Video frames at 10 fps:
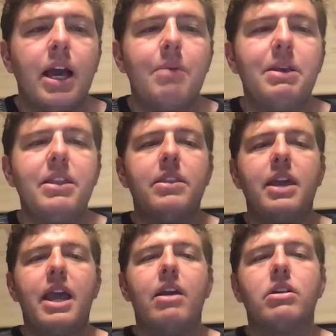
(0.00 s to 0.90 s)
I mean,
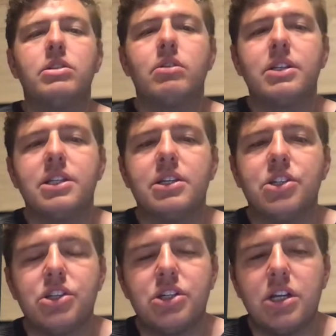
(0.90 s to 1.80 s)
the heir, as long as he
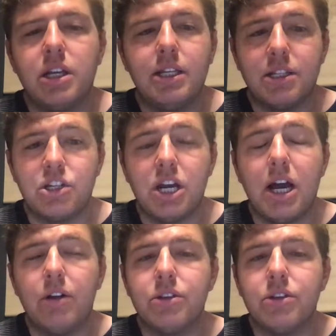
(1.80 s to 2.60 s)
is a child,